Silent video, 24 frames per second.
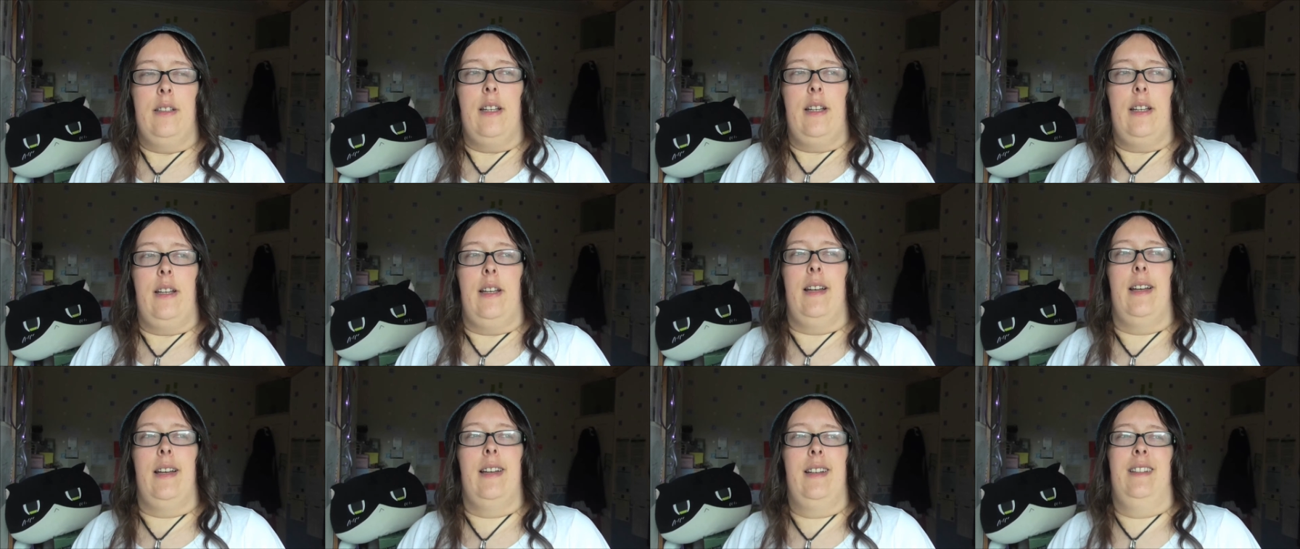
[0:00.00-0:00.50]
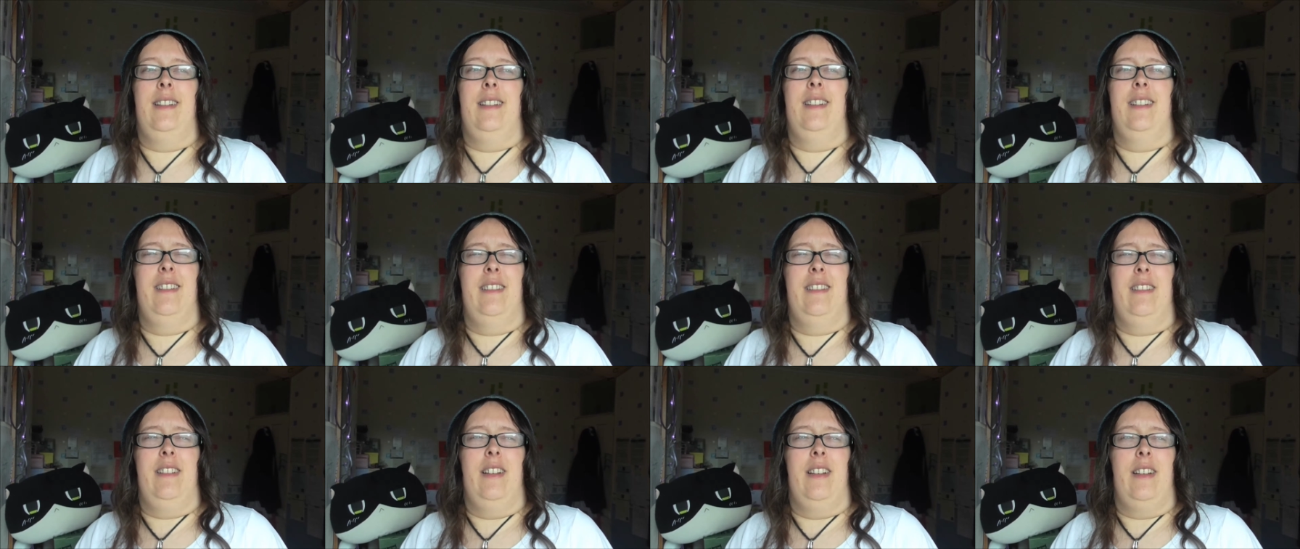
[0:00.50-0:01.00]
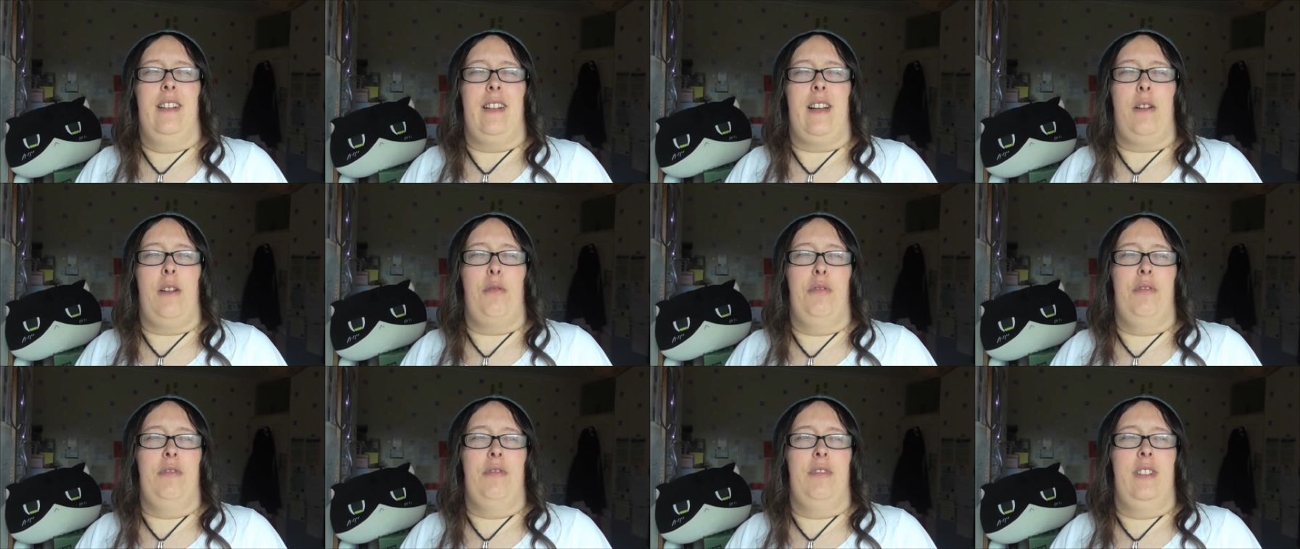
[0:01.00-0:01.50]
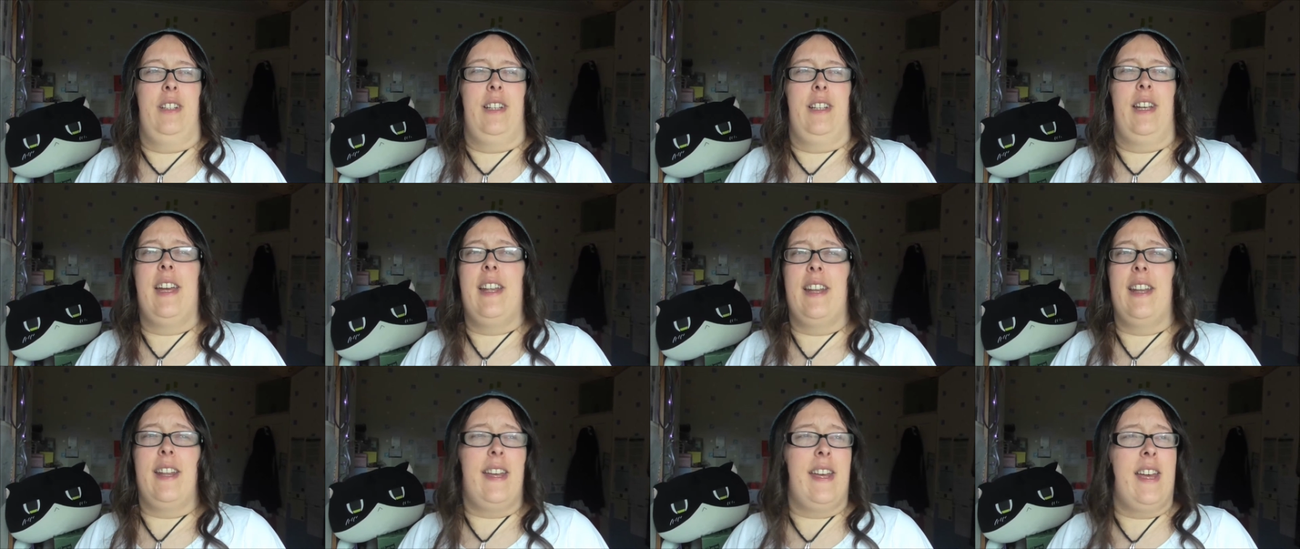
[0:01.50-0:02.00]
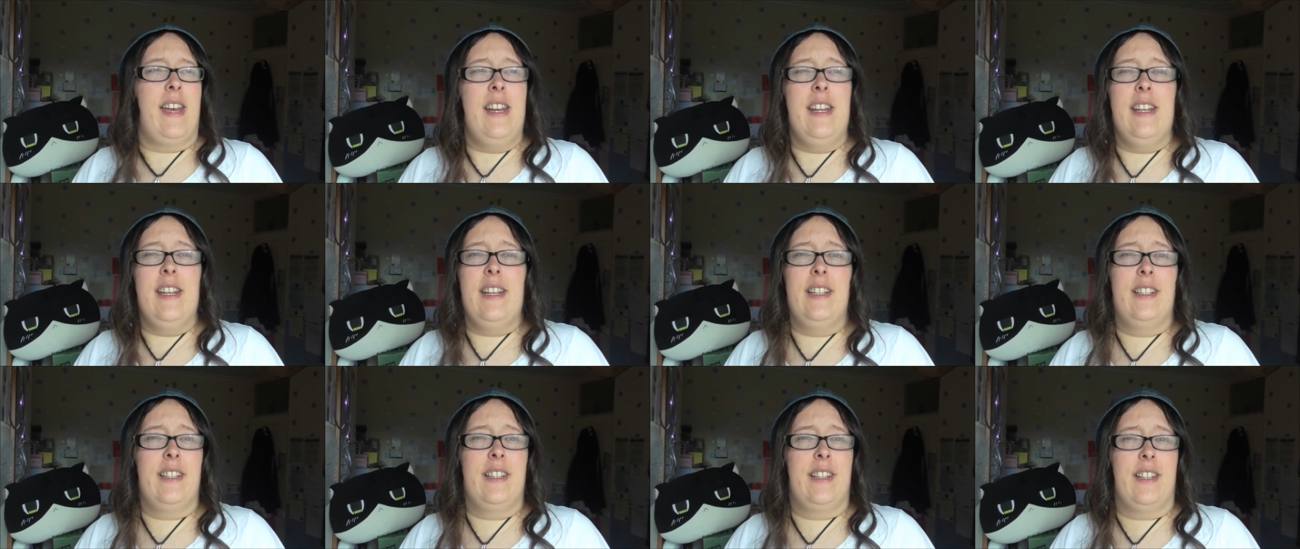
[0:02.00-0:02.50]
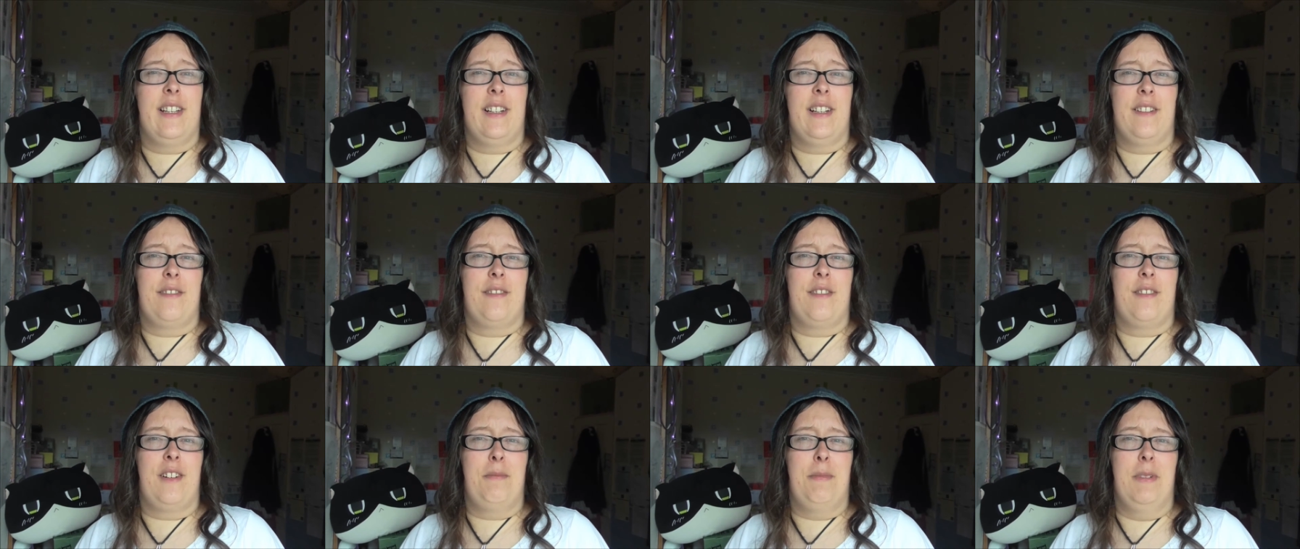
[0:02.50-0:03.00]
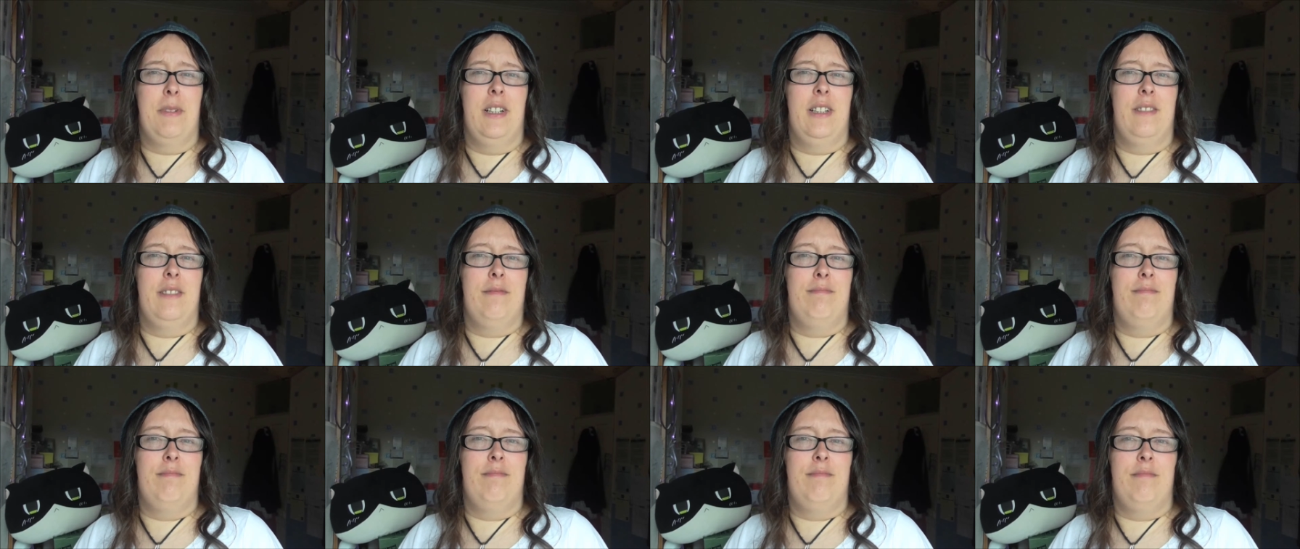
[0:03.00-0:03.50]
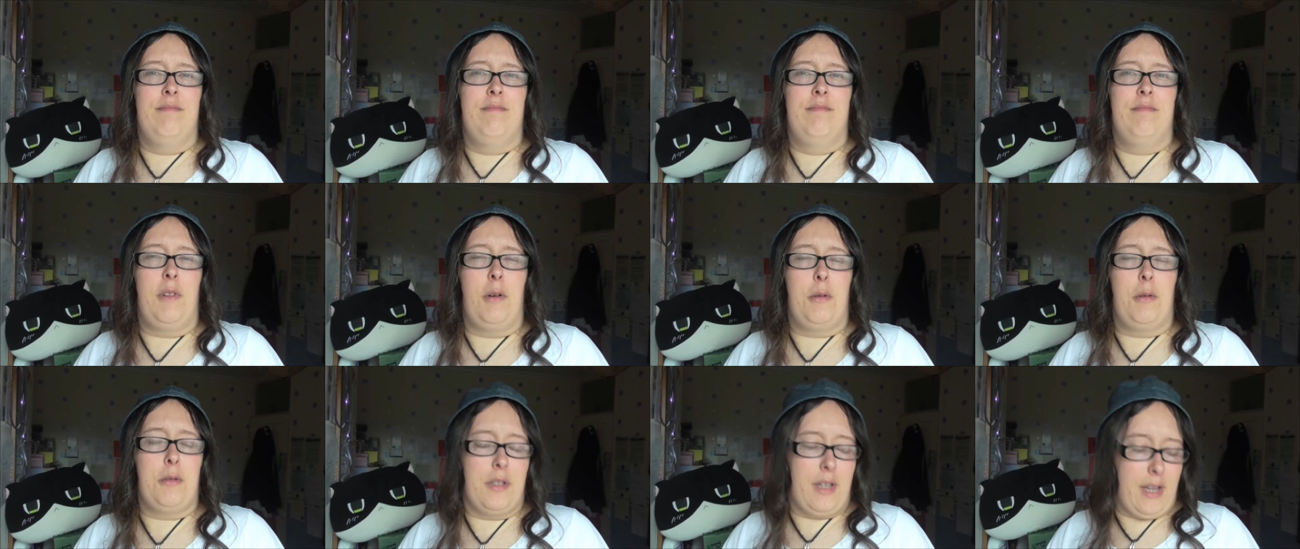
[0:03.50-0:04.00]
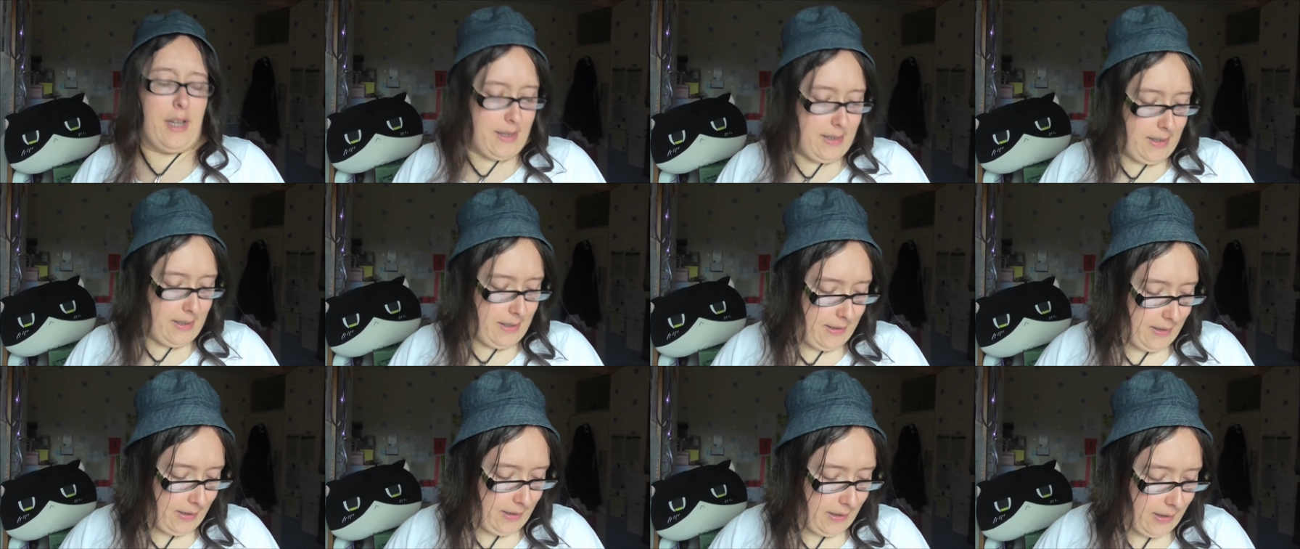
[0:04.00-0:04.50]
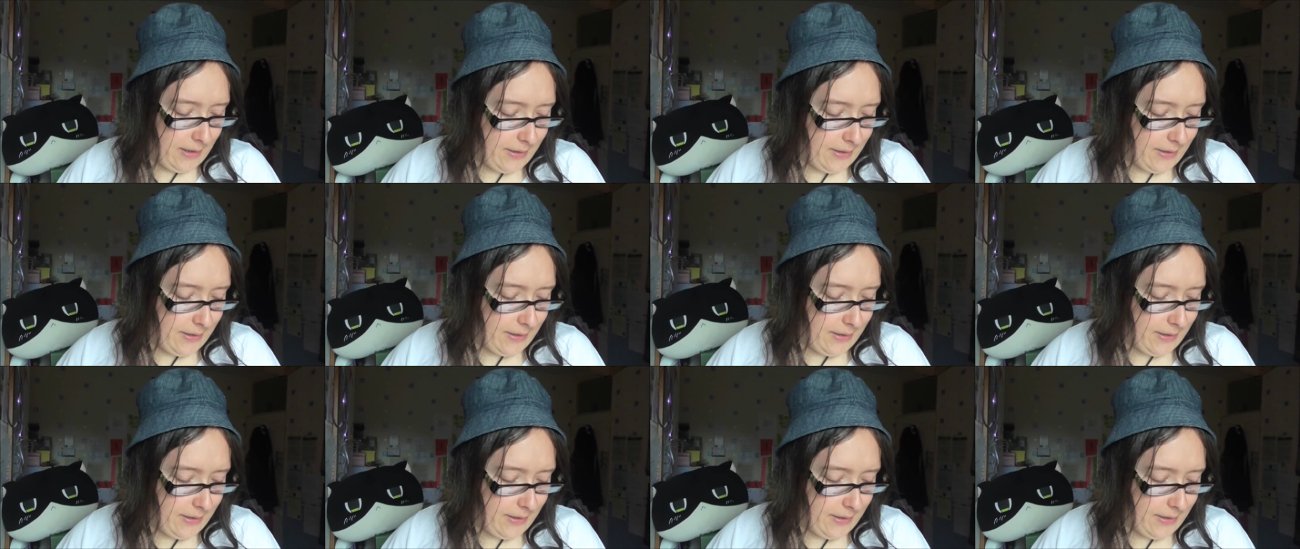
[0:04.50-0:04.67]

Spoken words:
Yeah, I'm not really getting anything from it. I wasn't getting any